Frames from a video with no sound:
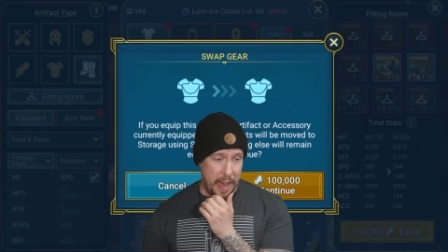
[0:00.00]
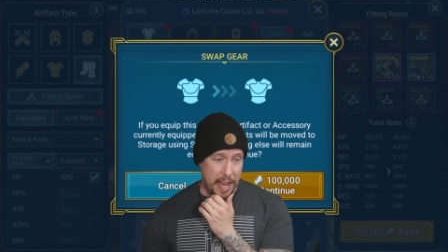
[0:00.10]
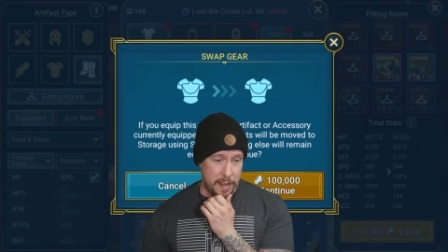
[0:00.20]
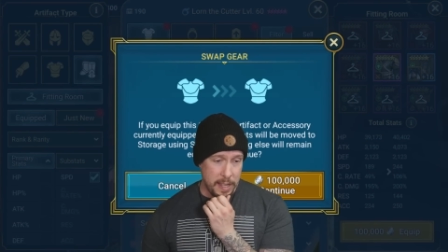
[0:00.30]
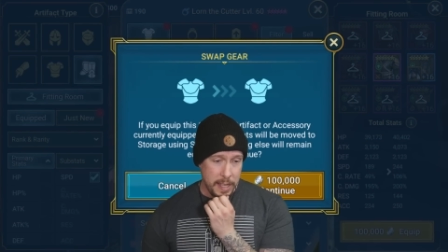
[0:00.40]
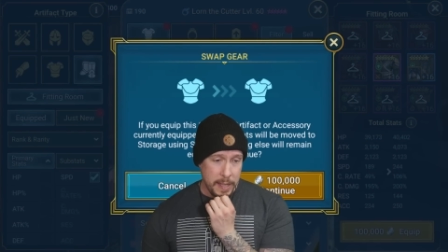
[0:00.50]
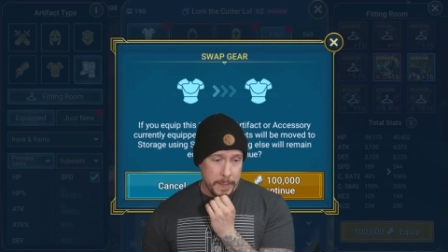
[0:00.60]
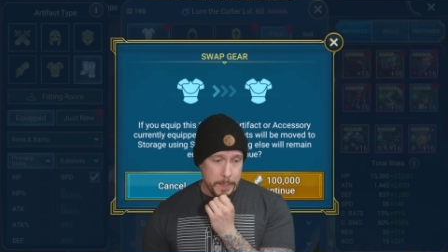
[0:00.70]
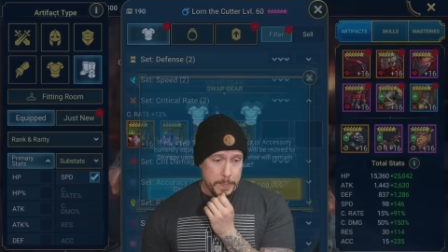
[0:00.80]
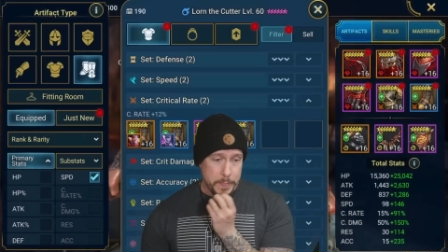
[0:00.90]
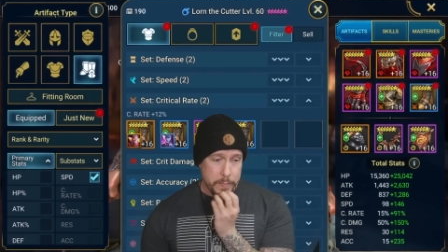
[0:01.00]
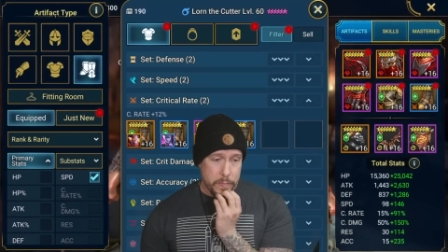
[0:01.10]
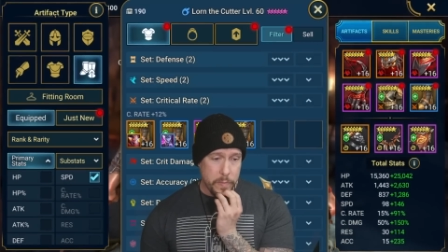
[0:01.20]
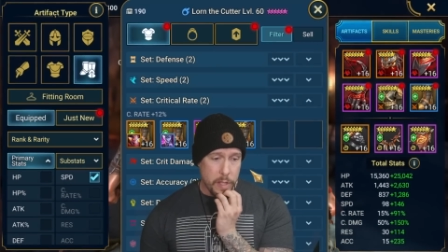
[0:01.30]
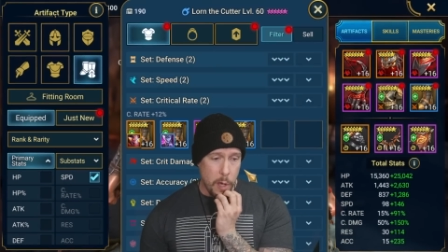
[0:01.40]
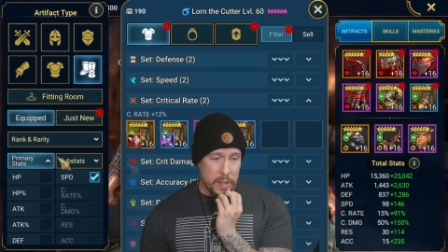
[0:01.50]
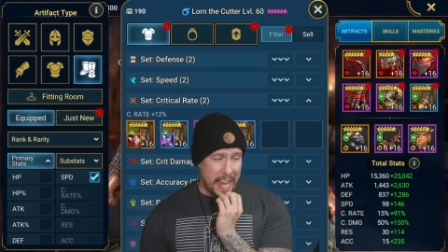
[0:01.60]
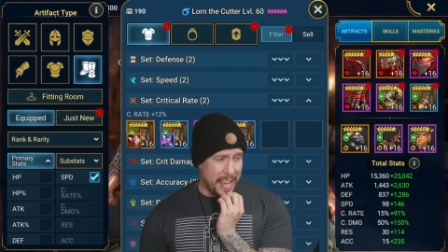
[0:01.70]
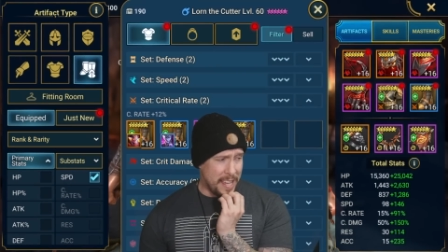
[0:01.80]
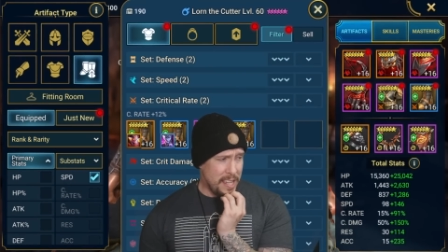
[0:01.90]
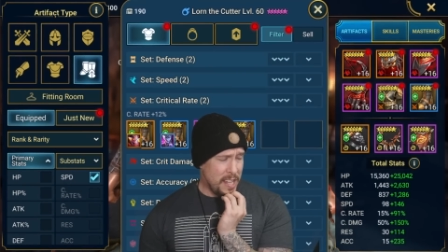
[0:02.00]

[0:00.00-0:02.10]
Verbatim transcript: that. Okay.